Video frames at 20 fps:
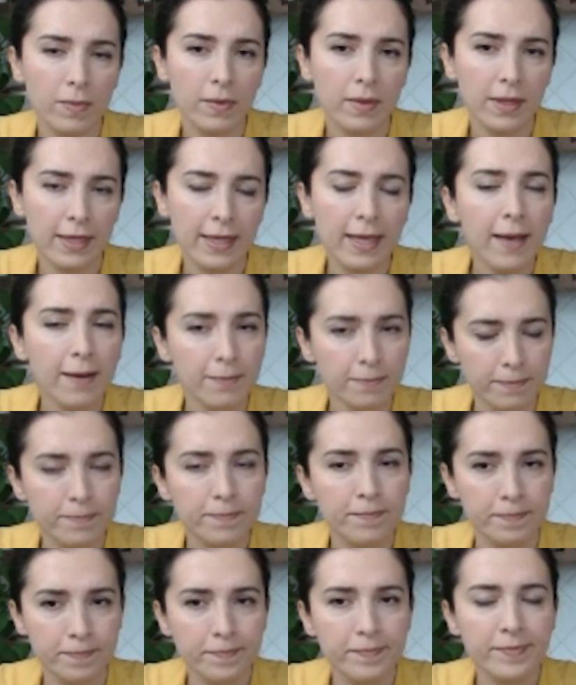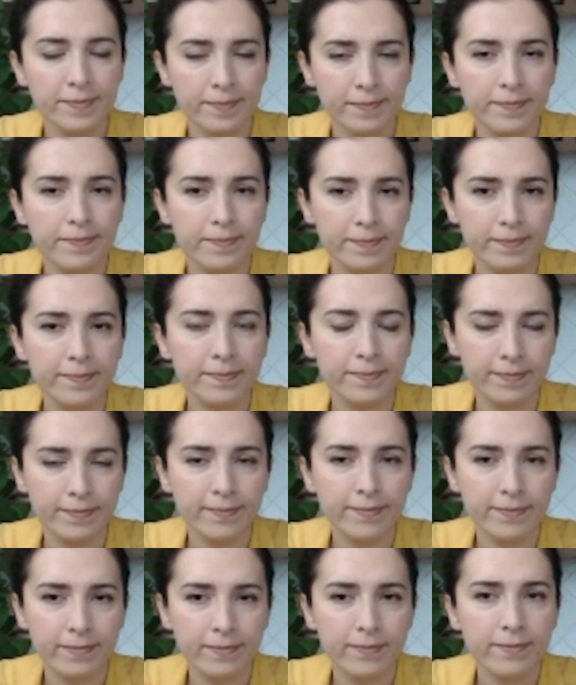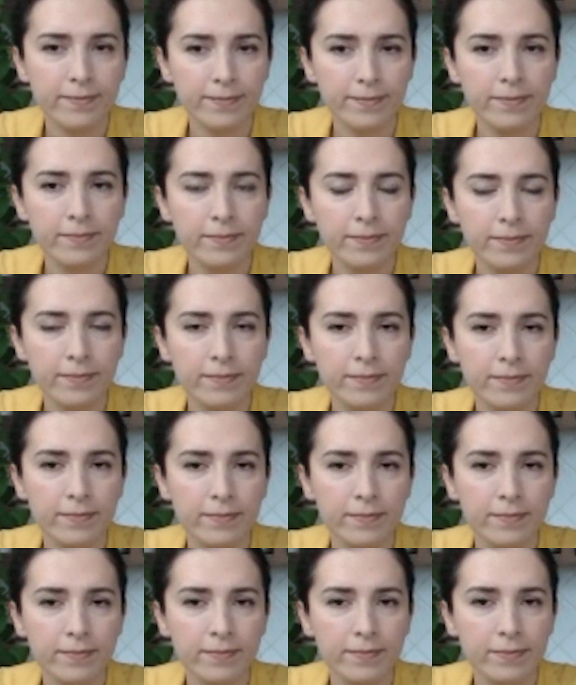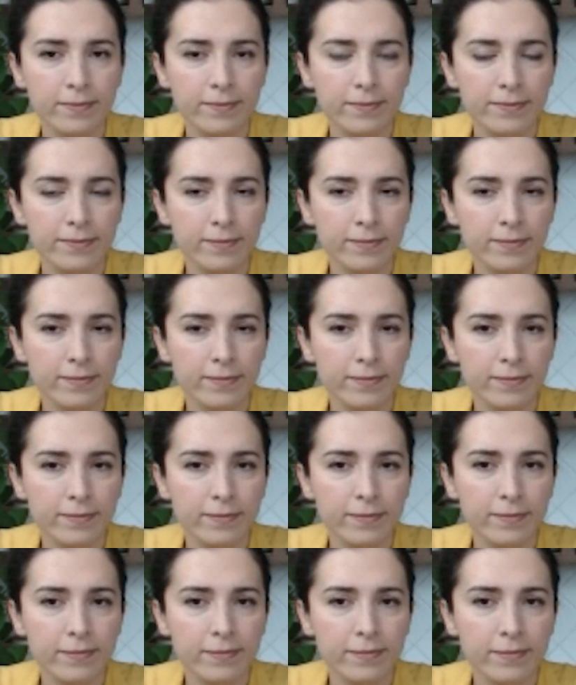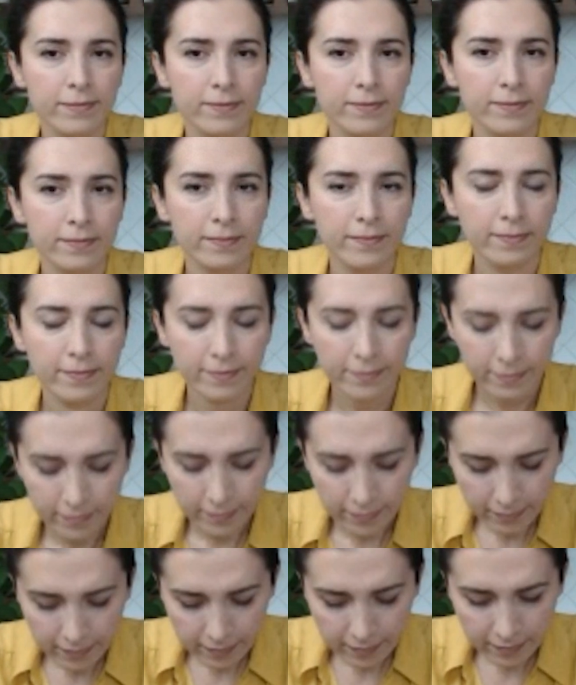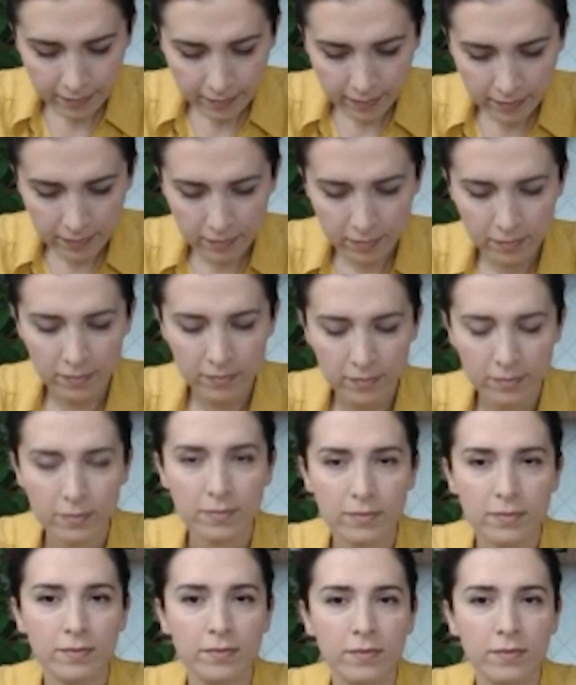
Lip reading: No words are spoken by the person on screen.